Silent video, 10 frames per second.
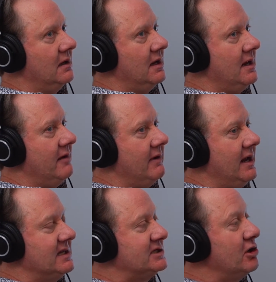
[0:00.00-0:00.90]
it,
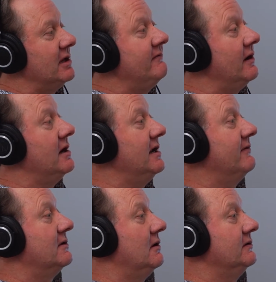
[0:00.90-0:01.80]
it's certainly very hmm.
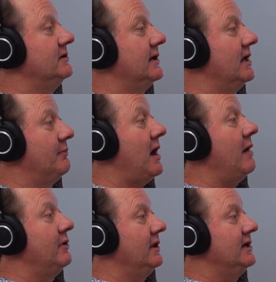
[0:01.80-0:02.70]
difficult to get a
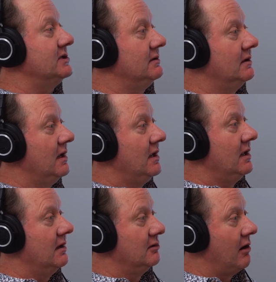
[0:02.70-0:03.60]
population
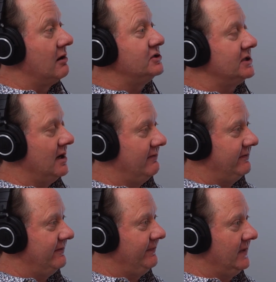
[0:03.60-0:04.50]
large enough
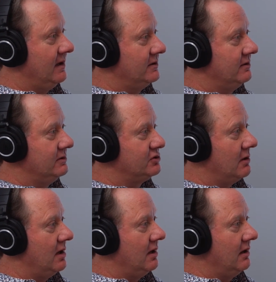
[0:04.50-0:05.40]
to
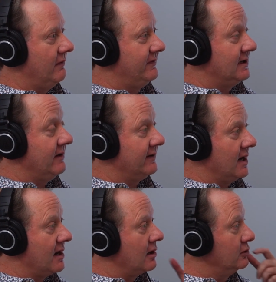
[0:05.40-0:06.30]
draw a significant
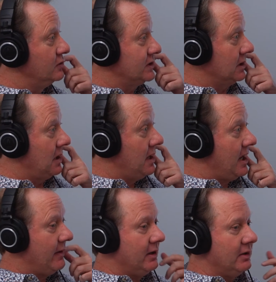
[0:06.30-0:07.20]
conclusion. I
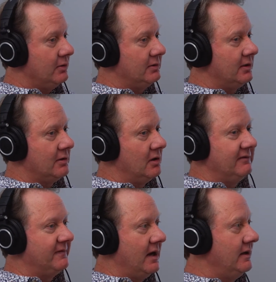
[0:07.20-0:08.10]
mean, yeah. you, you can only
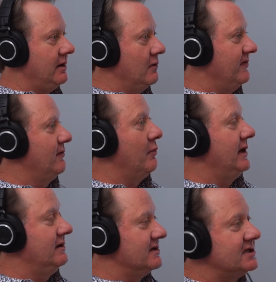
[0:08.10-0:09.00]
find, you know, so many
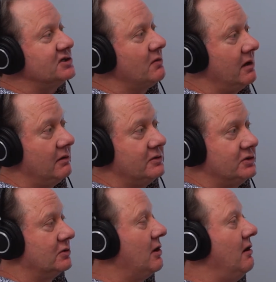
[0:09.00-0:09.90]
distance runners or
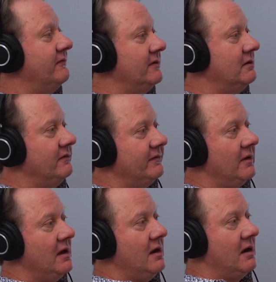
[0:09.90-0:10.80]
golfers,
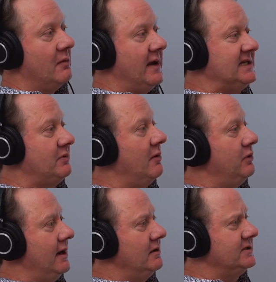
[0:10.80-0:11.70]
or baseball hmm.
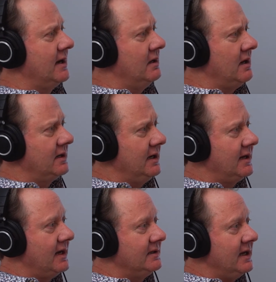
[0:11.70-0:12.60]
players conduct any
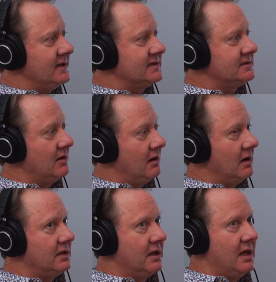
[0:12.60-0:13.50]
kind of test
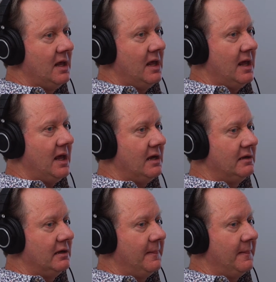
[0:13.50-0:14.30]
on. And